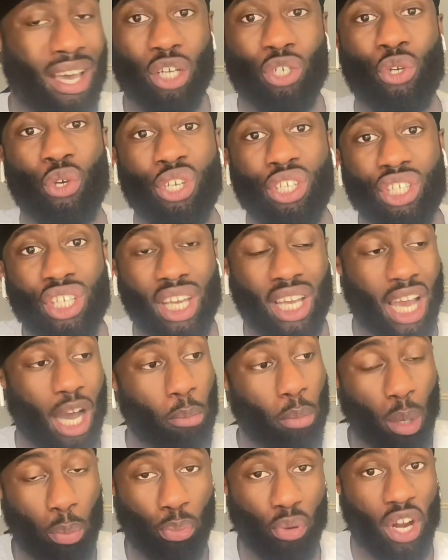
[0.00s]
Make sure you check
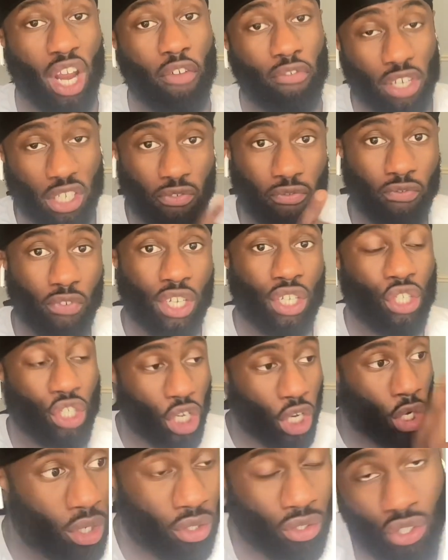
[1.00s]
out my previous
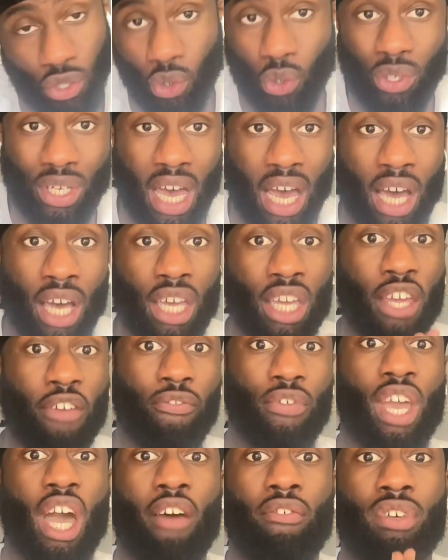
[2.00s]
video to that
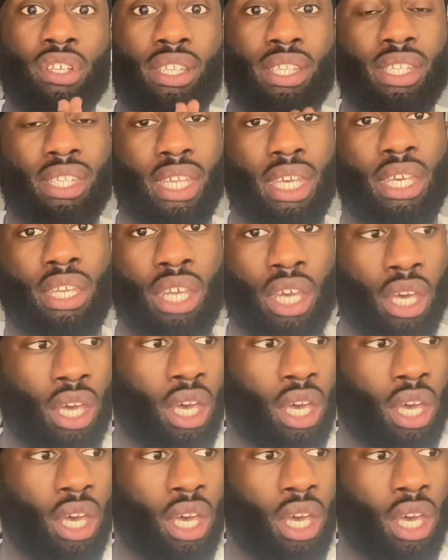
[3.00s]
if you haven't seen it.